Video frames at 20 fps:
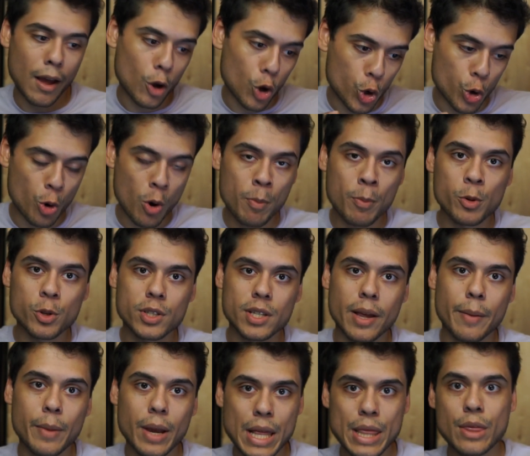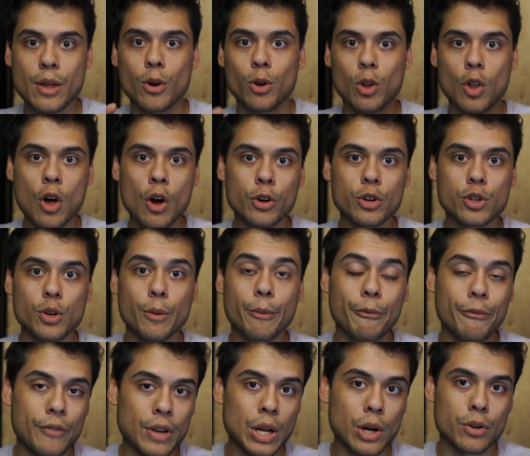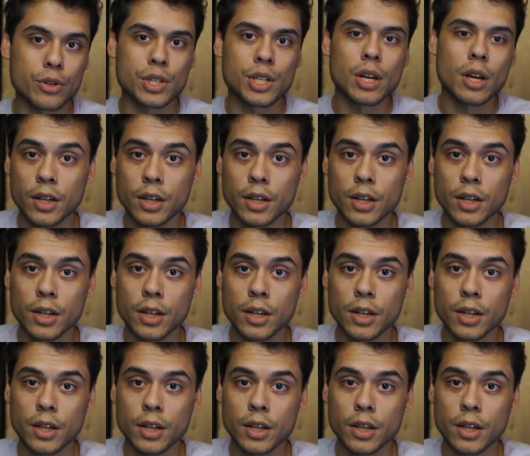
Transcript: cripples them in their long-term fears.